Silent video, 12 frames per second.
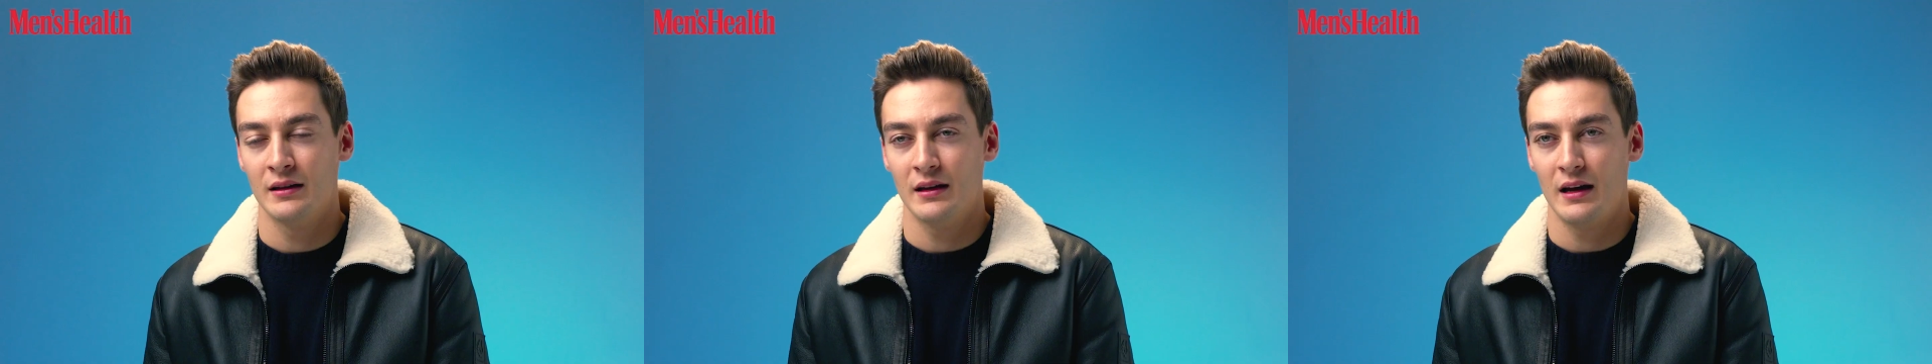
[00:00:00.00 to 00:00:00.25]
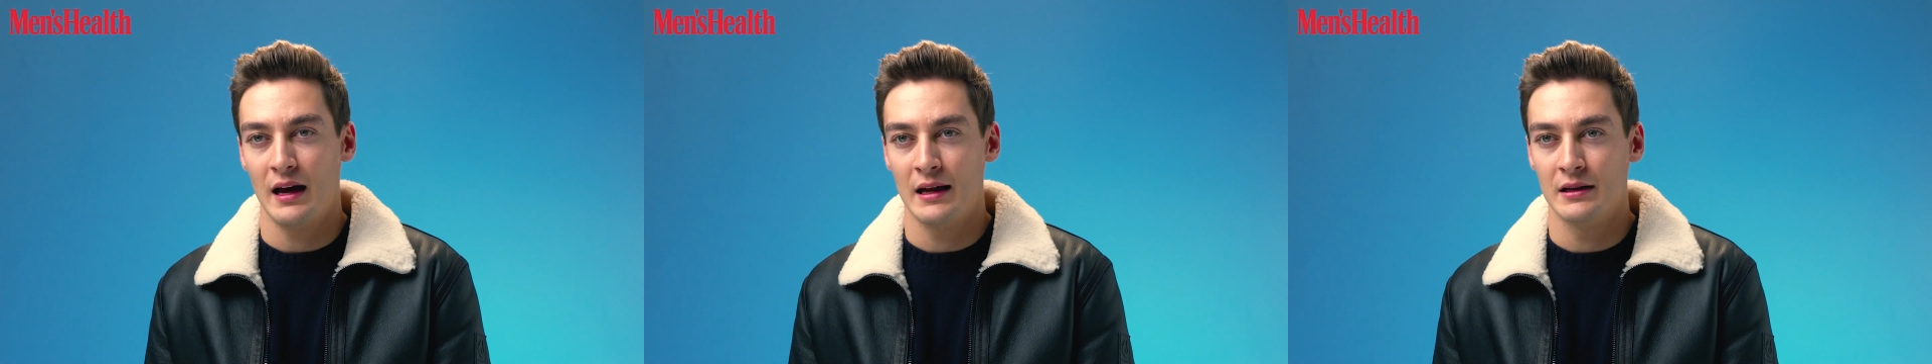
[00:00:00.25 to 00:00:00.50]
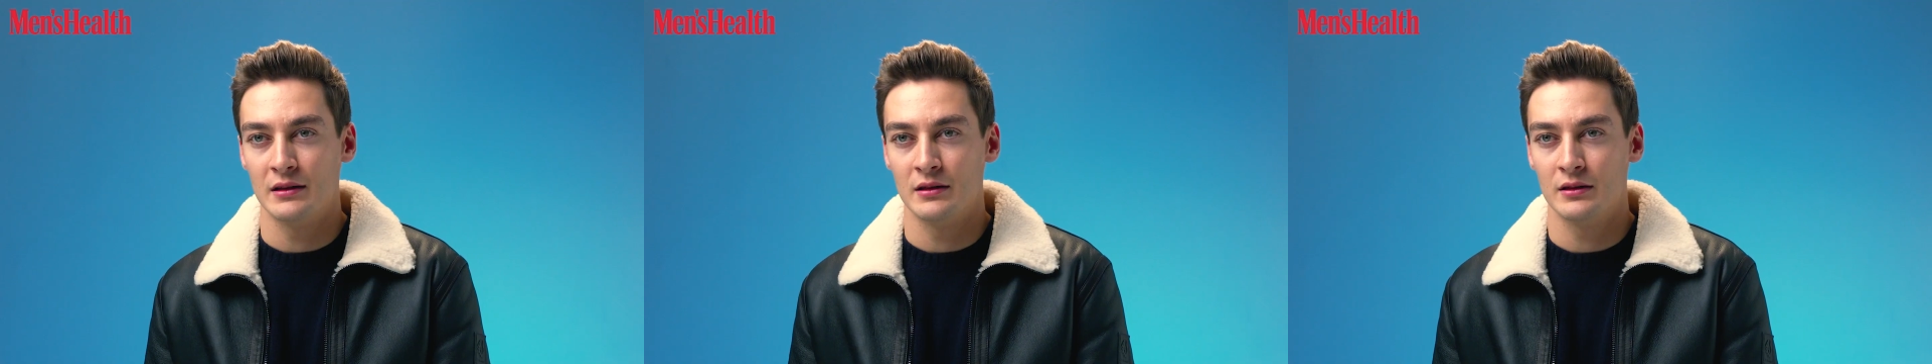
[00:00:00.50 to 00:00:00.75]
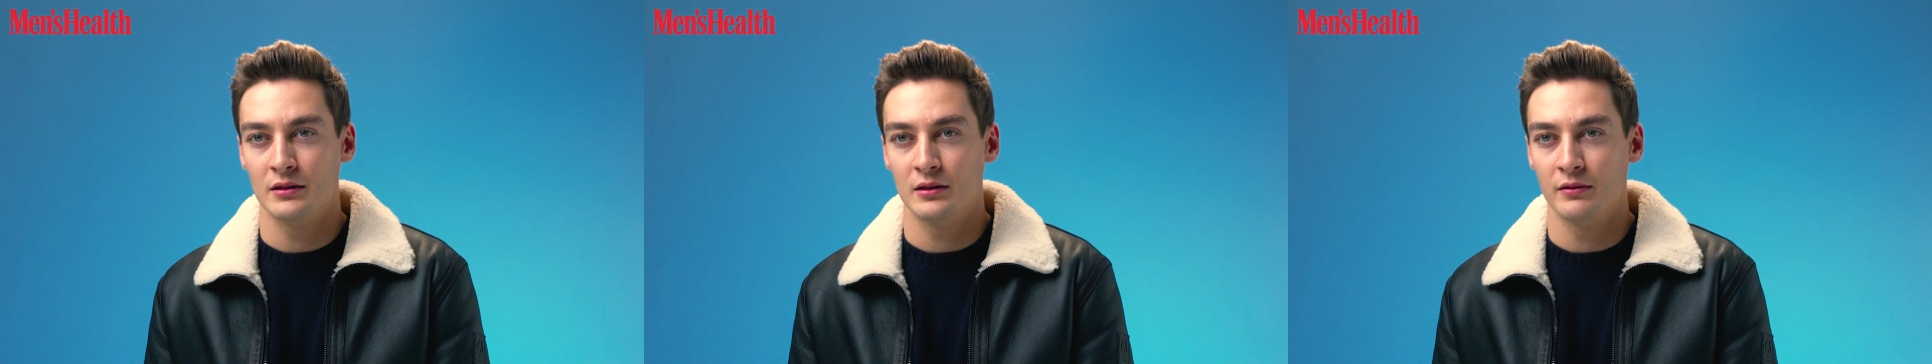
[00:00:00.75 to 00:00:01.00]
And
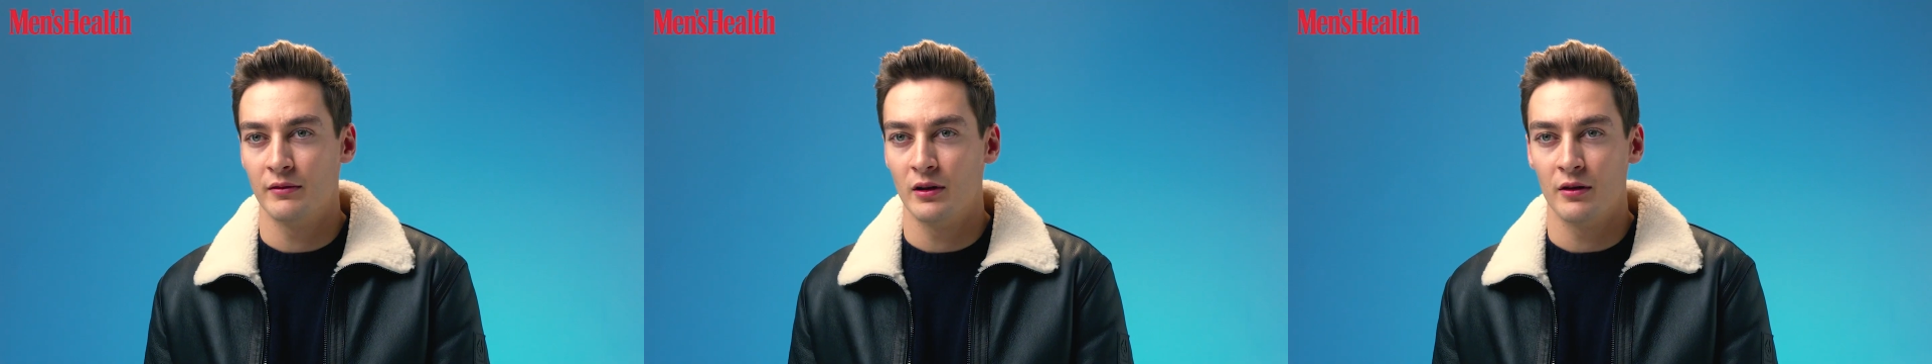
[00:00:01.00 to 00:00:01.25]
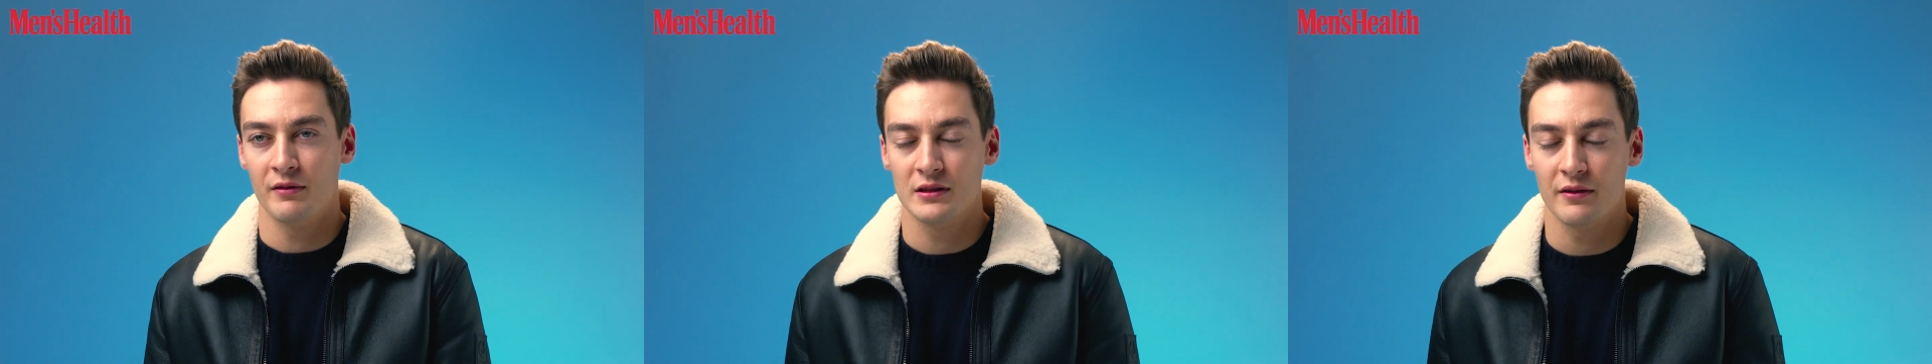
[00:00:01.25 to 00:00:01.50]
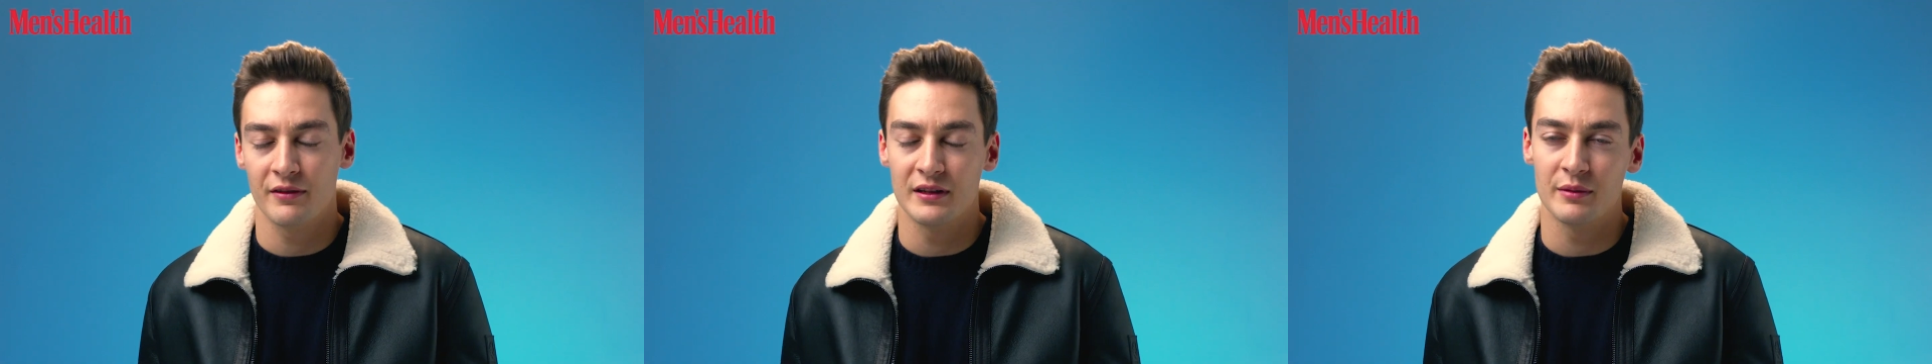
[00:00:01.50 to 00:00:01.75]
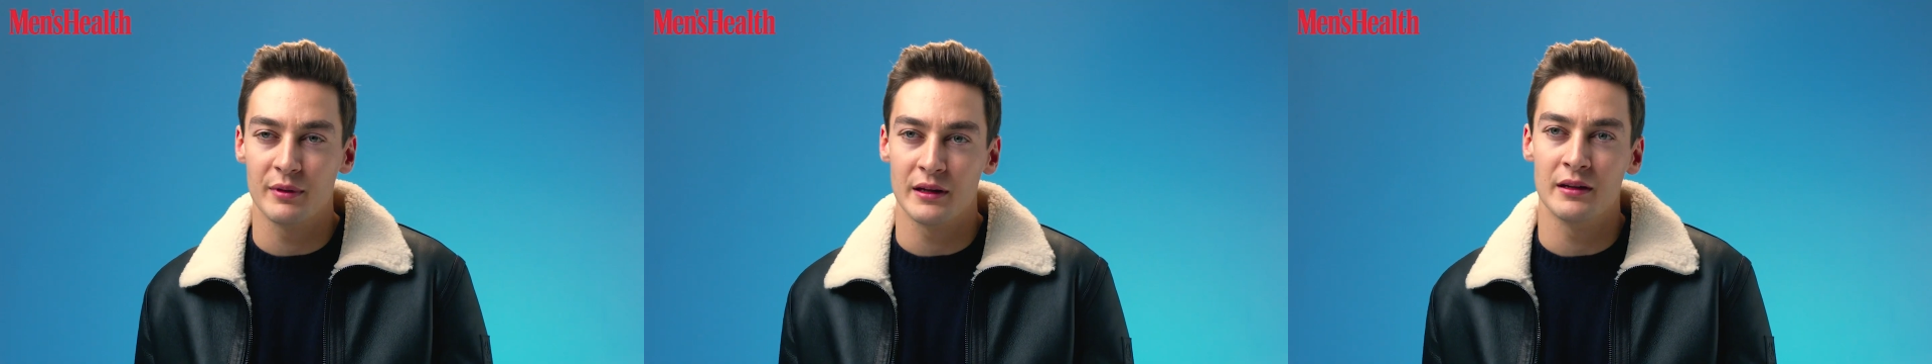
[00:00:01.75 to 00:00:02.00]
there's nothing to
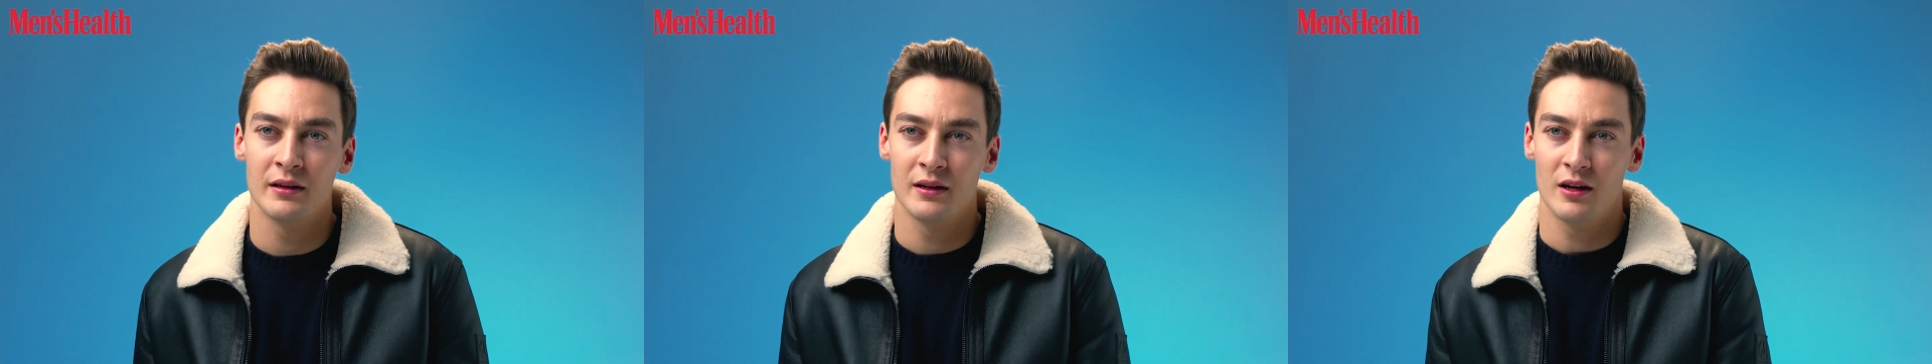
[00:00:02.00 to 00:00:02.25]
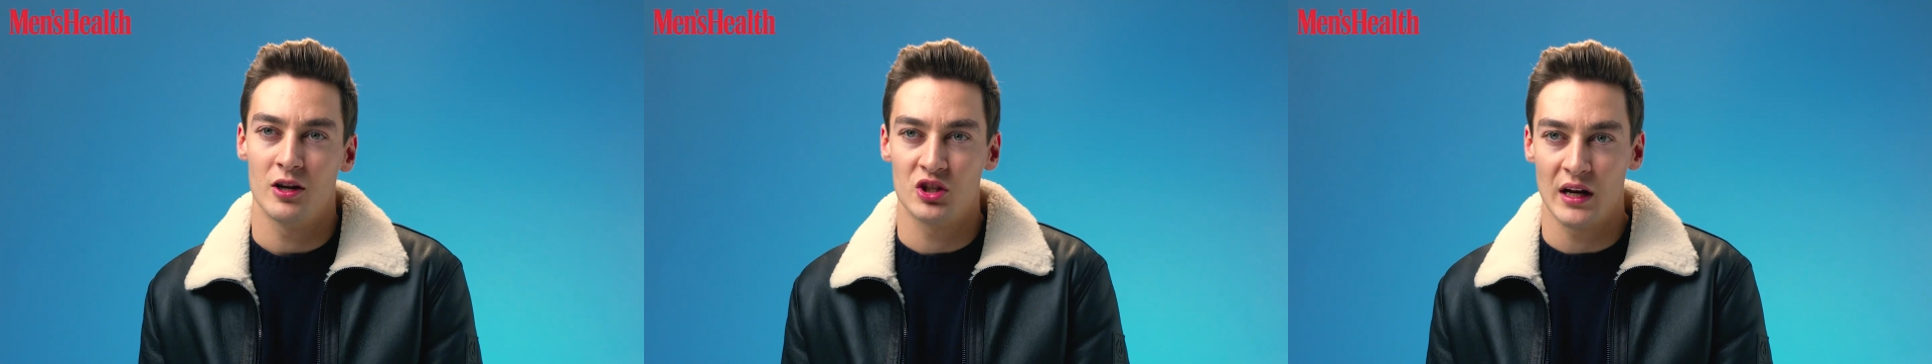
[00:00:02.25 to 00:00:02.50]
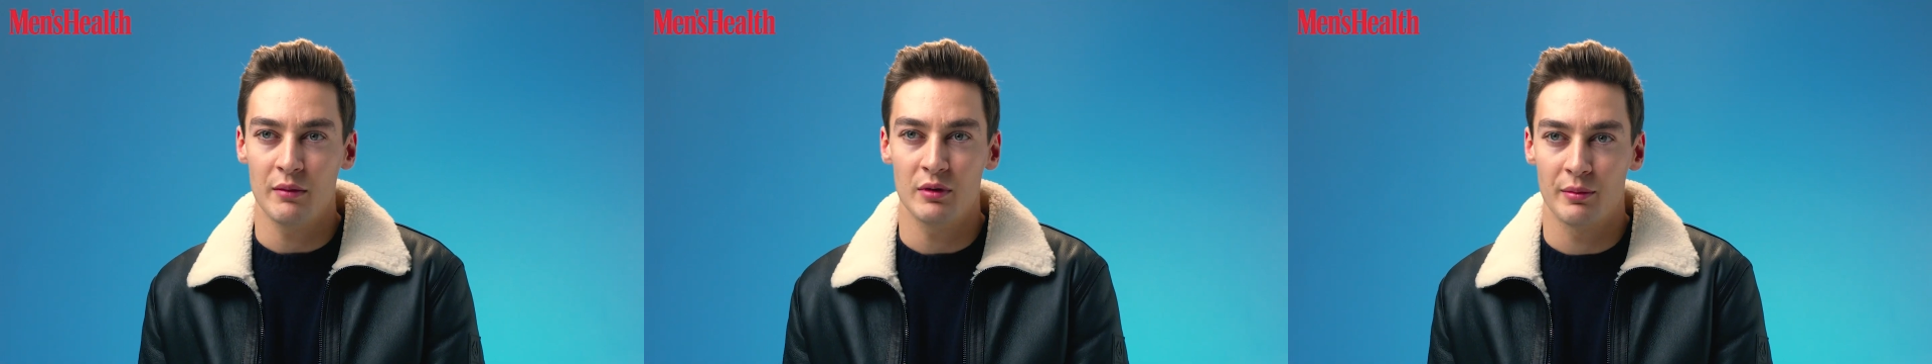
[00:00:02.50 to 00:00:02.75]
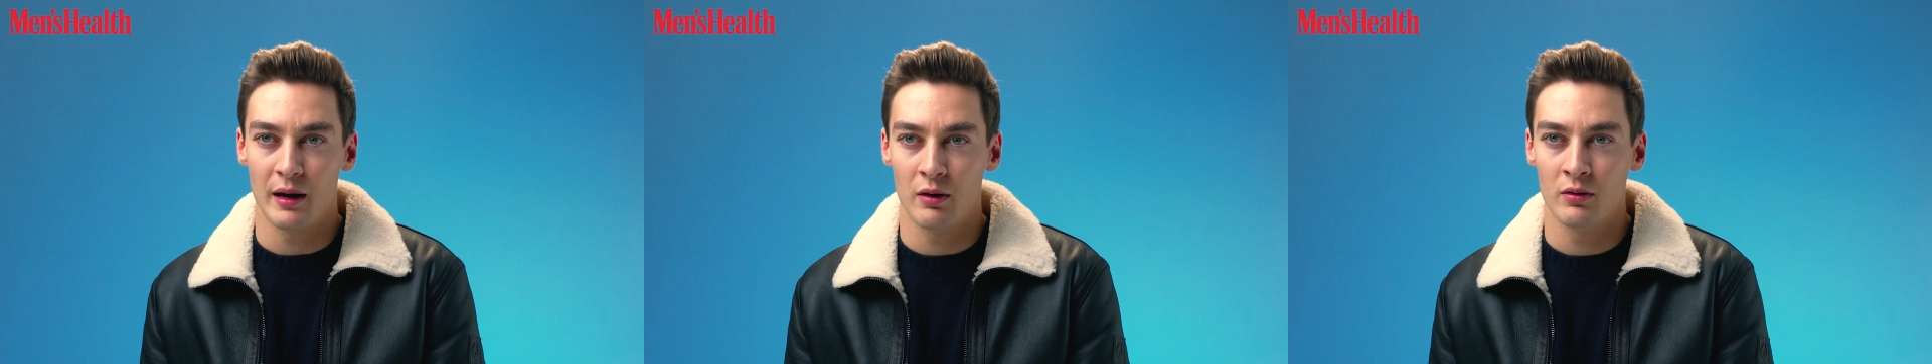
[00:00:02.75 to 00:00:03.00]
be ashamed
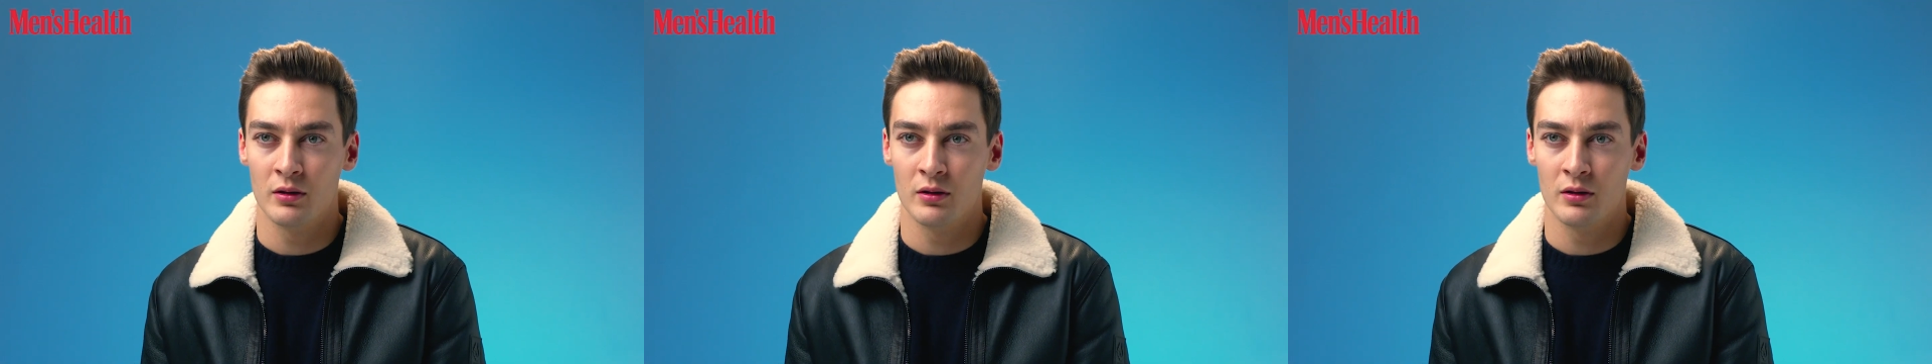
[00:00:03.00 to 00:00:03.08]
about